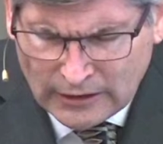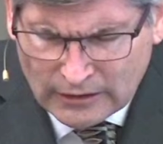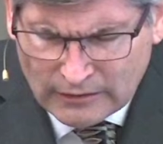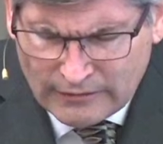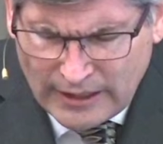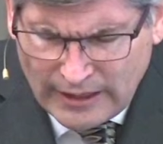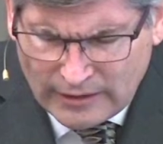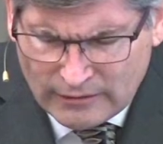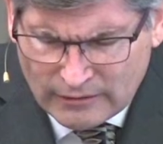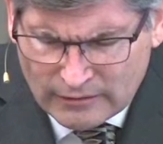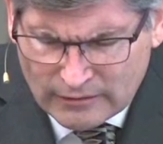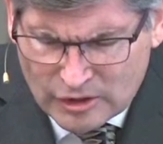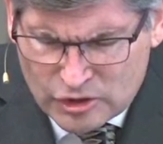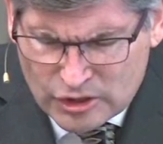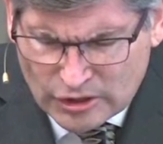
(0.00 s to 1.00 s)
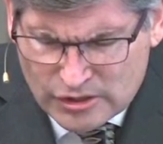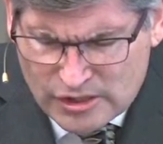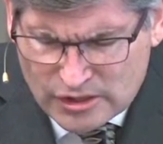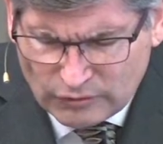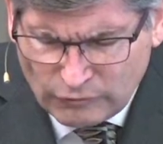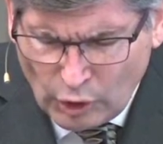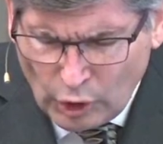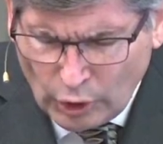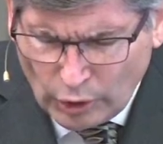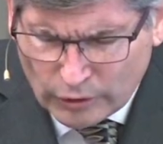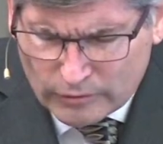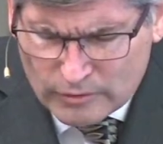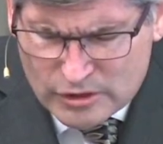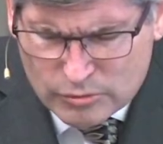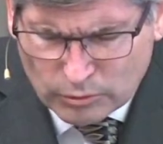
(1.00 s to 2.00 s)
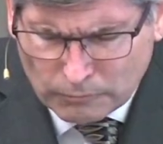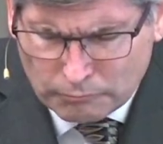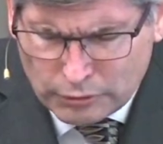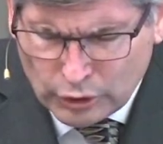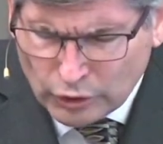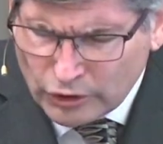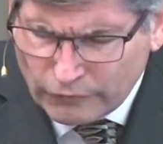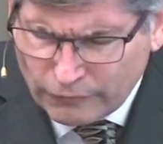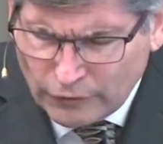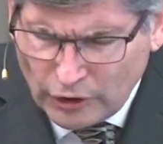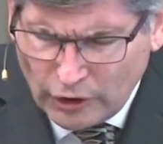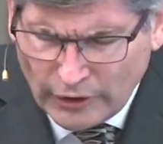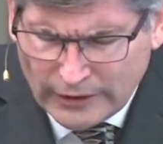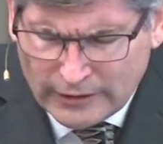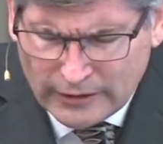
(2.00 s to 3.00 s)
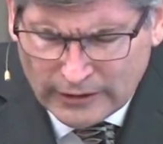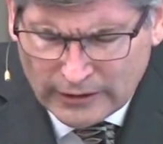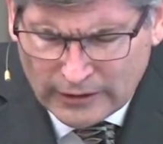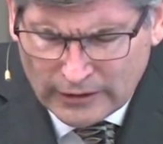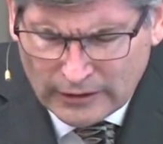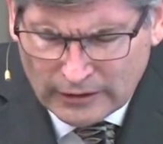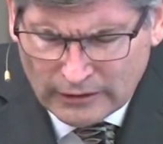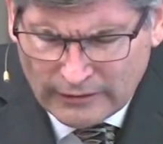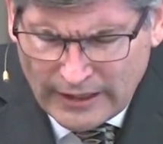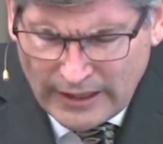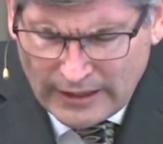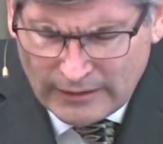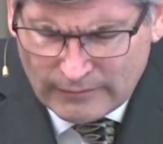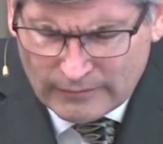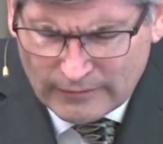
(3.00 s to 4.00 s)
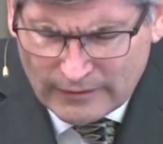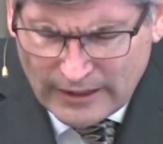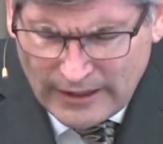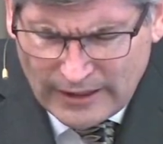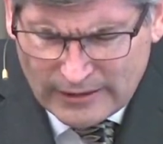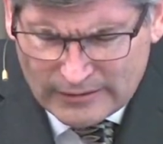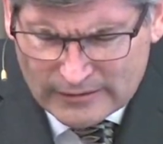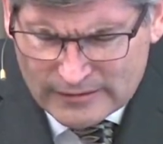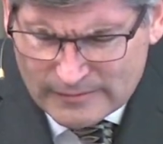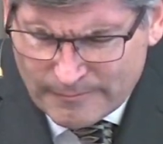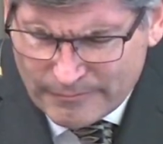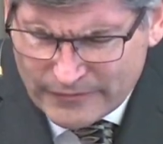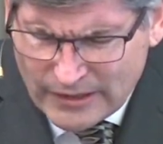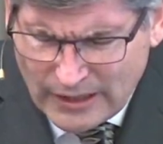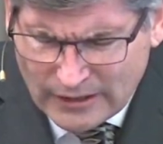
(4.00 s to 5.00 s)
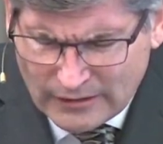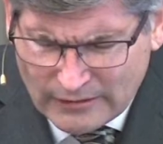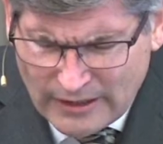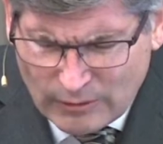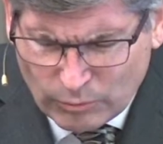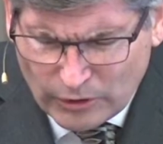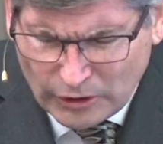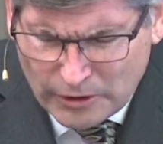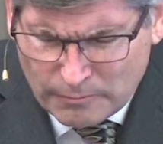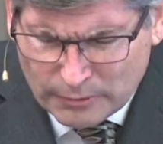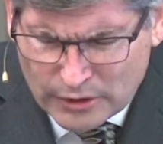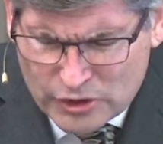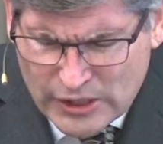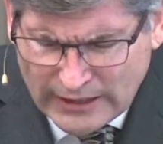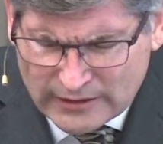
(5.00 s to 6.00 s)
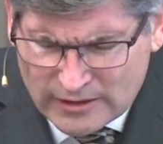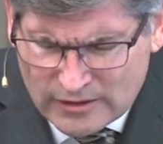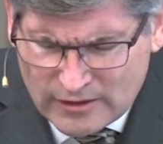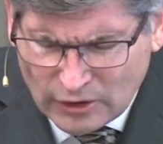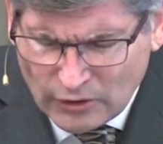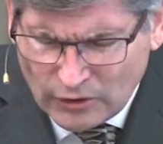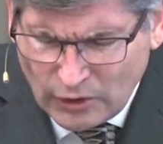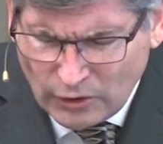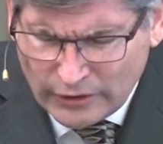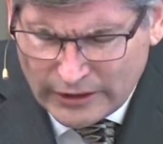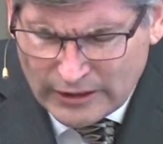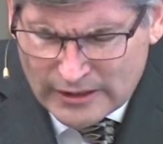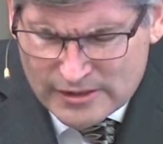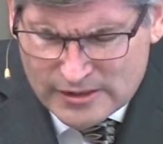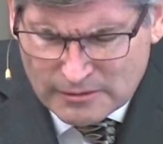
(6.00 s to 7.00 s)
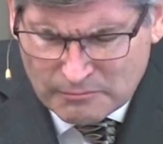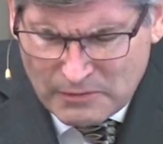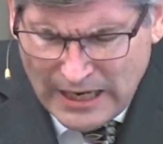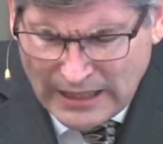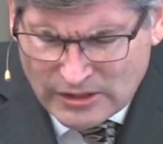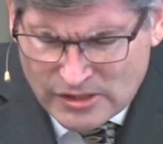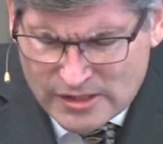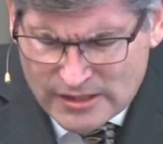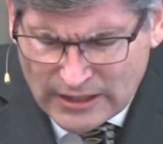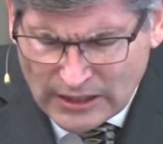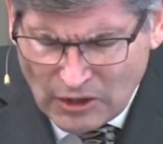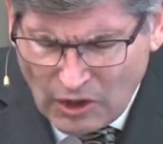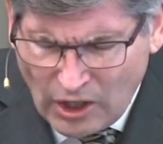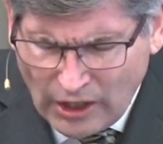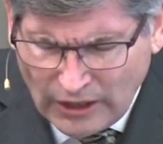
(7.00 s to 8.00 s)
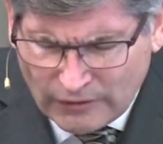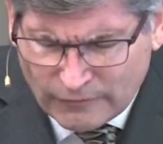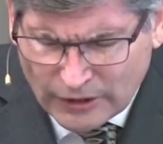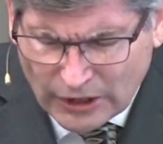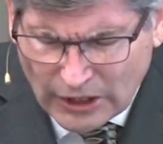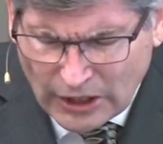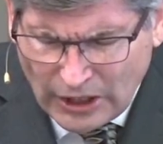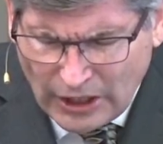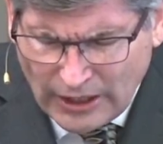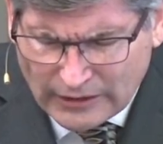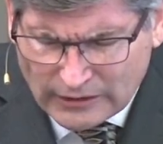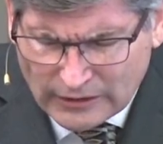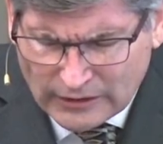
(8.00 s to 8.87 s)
than the churches of old, which were beautiful and they, they, they really projected the holiness and majesty and awe of our God.